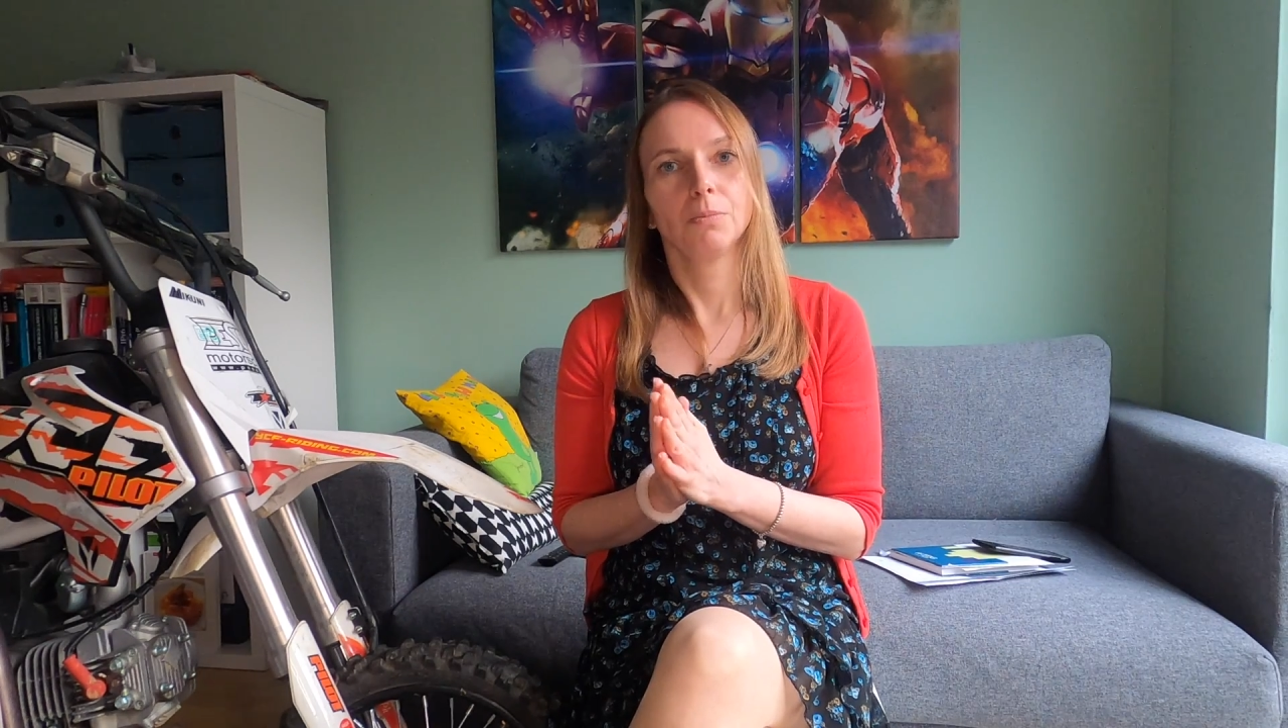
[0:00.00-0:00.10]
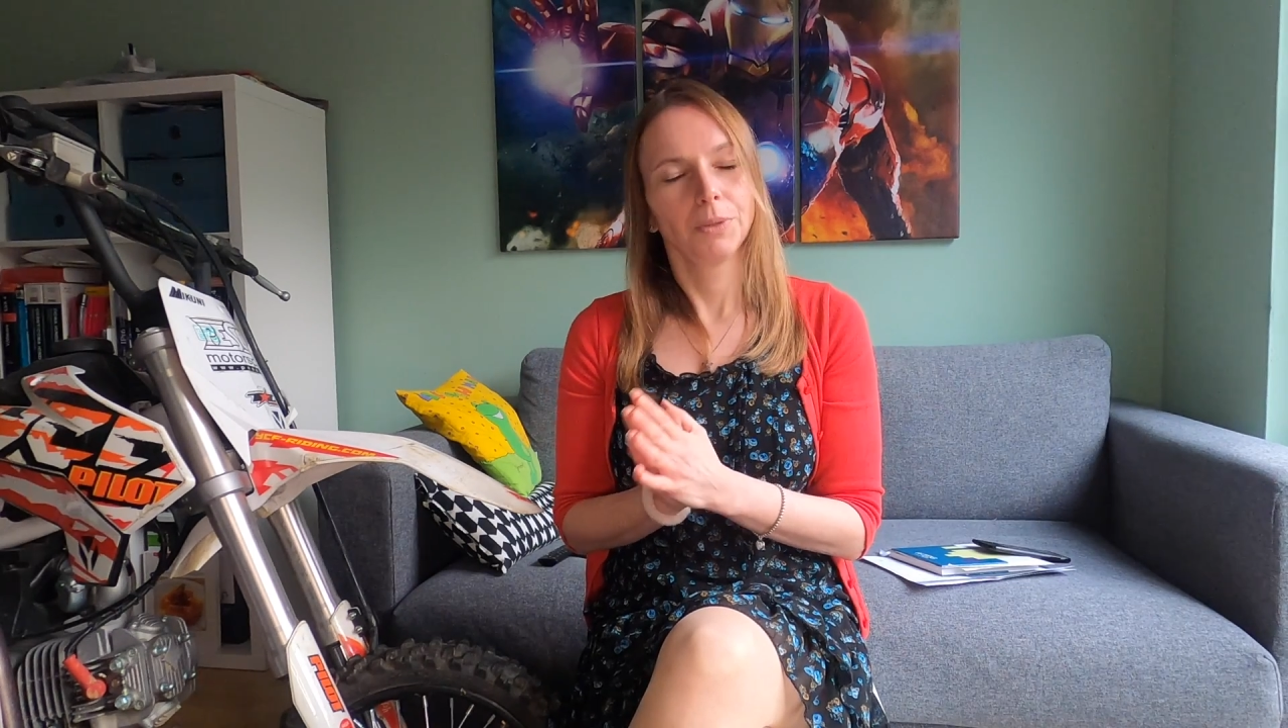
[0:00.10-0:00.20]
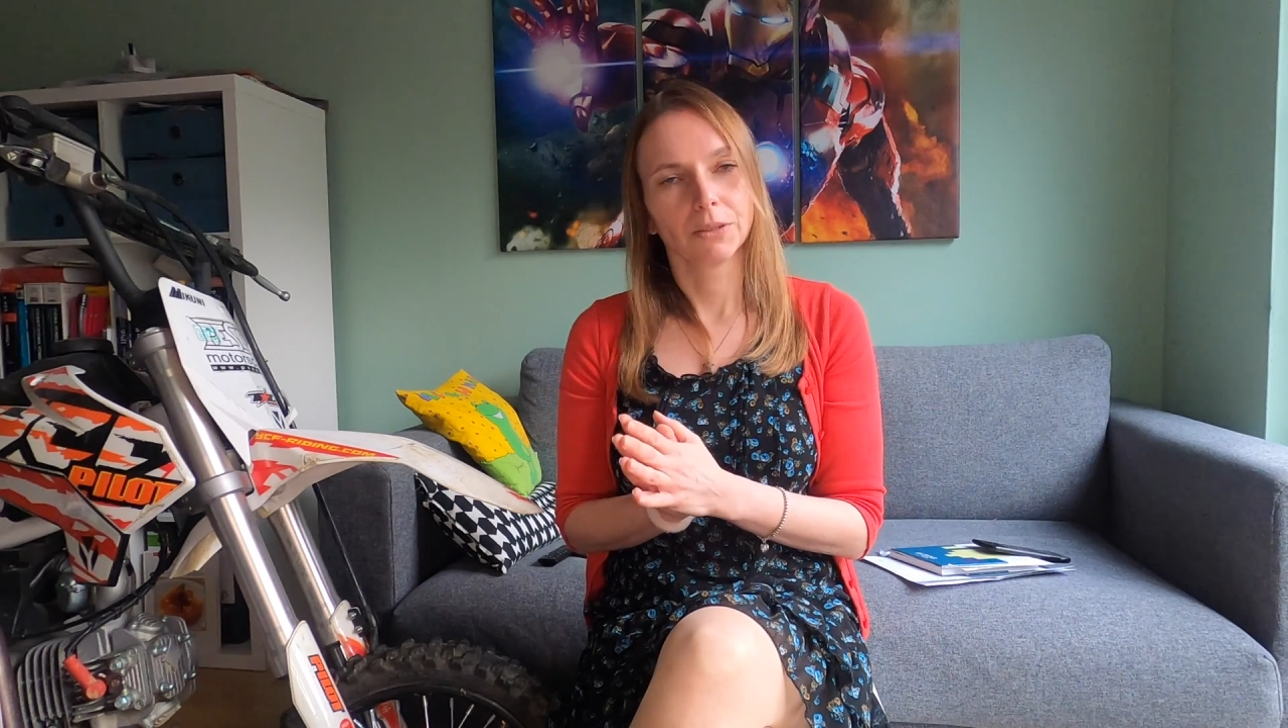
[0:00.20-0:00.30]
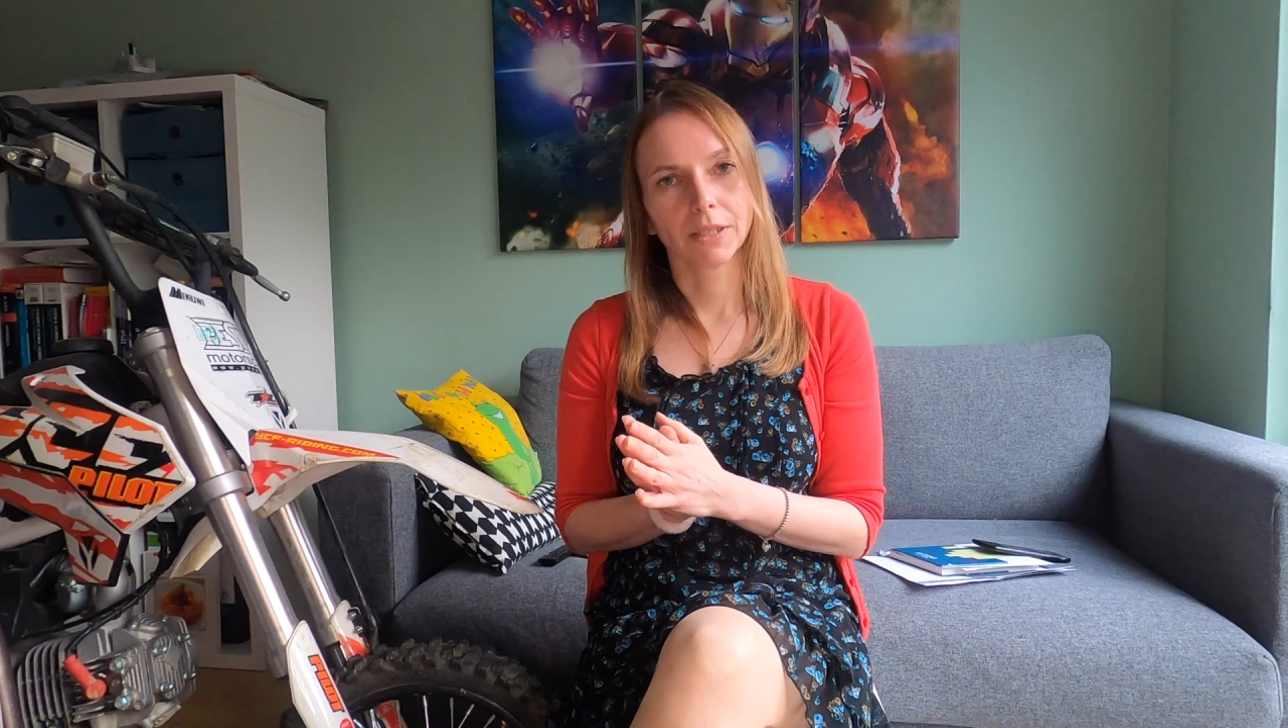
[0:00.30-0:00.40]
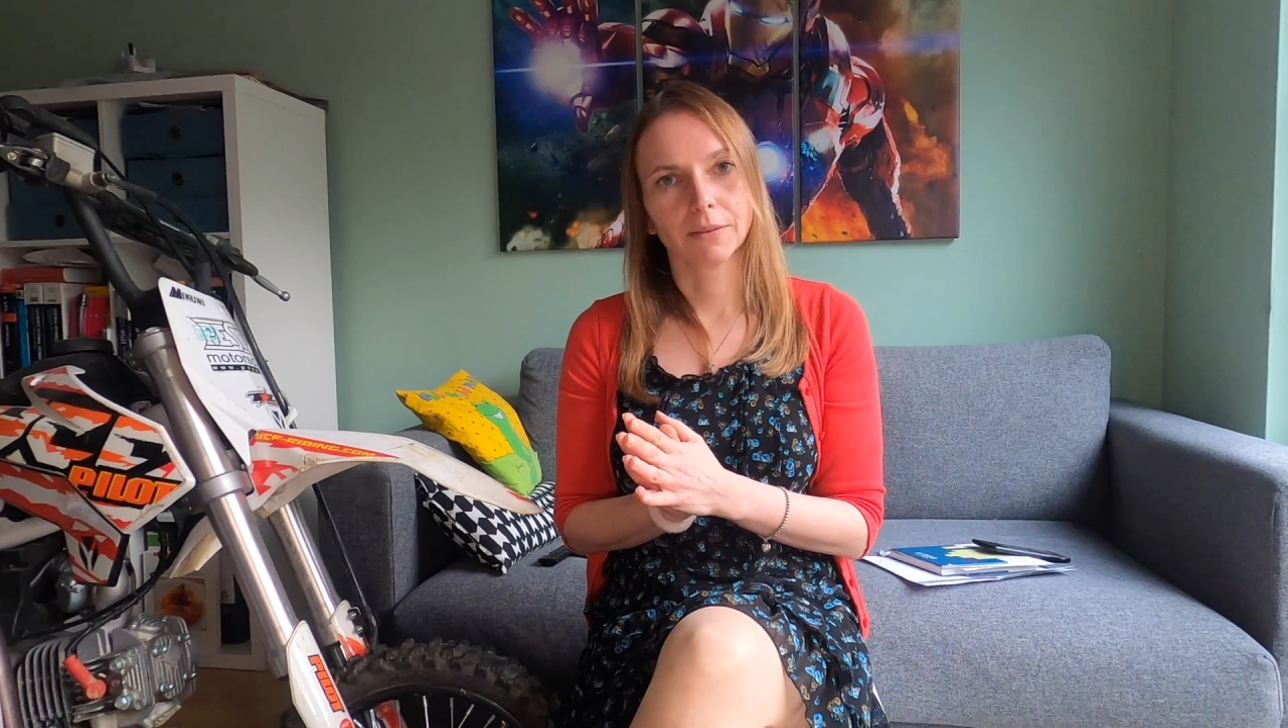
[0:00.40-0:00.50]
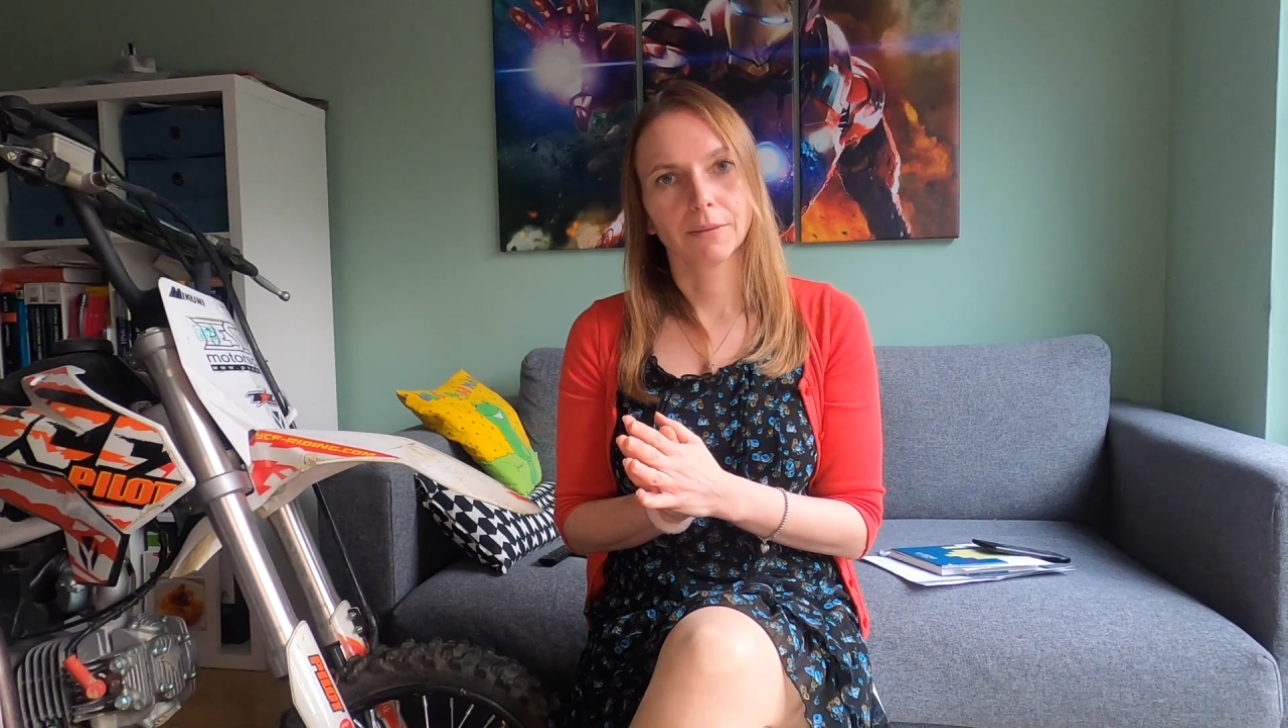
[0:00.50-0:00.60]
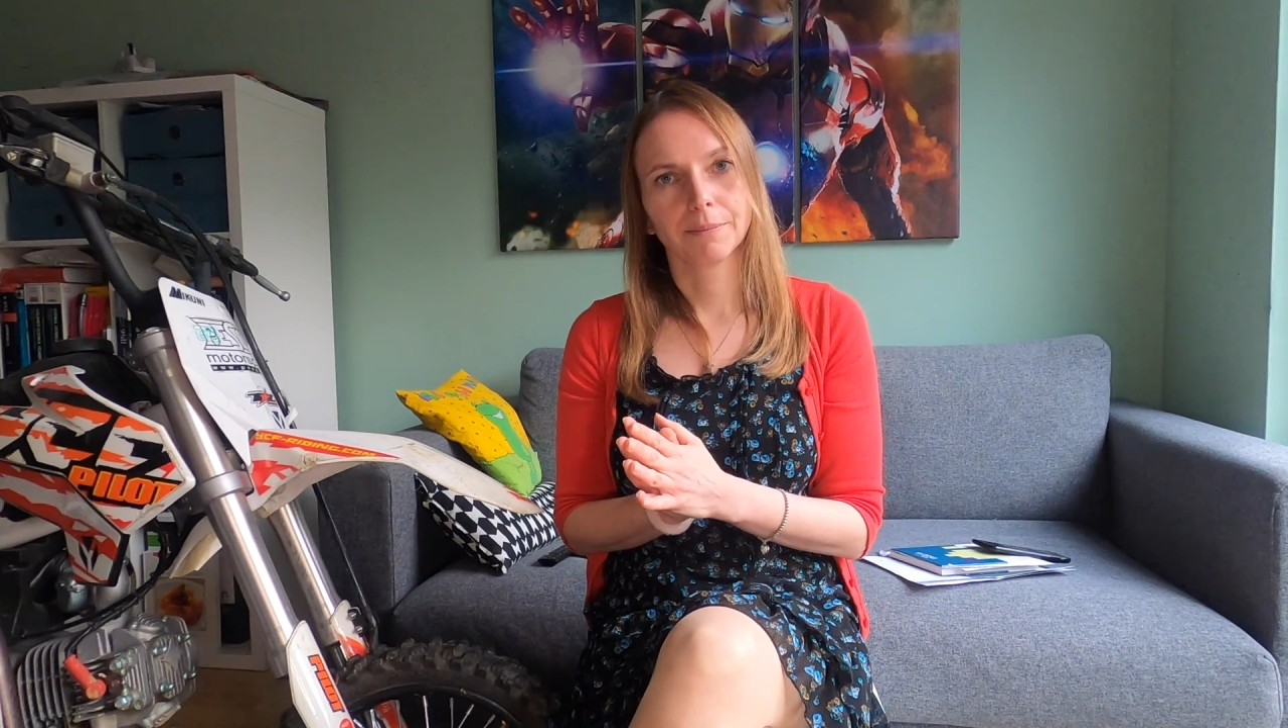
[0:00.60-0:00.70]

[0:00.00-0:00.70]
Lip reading: period.